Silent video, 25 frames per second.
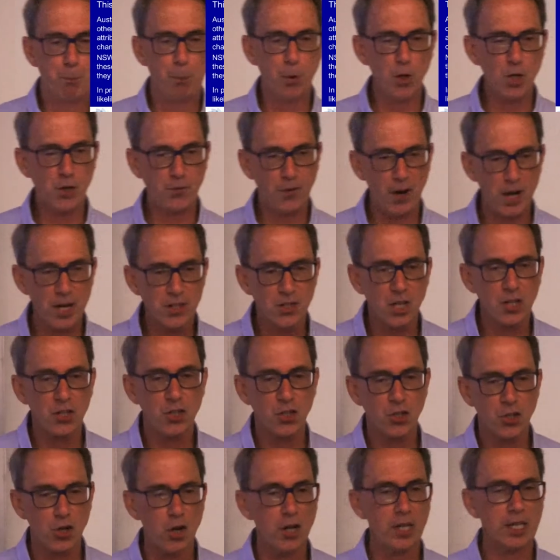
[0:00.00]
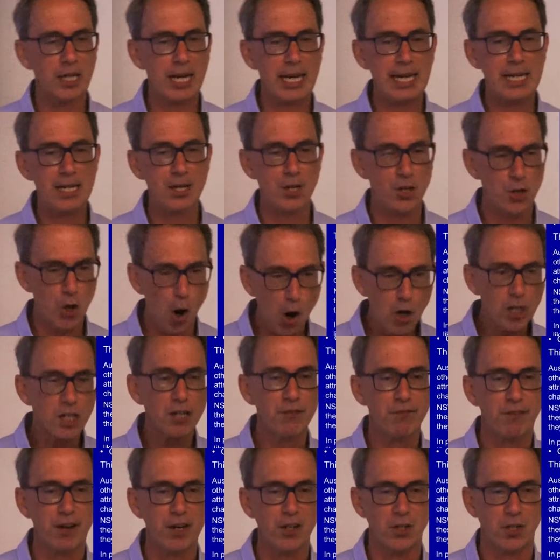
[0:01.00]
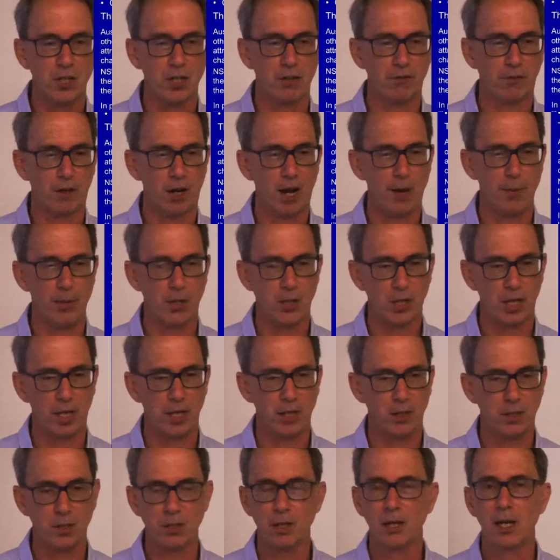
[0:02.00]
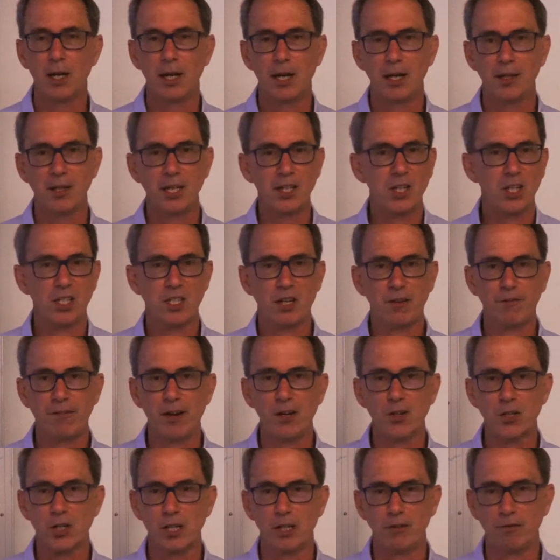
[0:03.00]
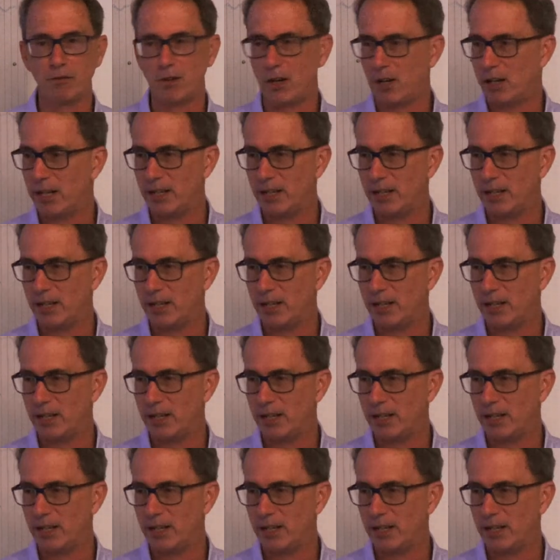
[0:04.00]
bushfires are certainly not a function of climate change. They're just a function of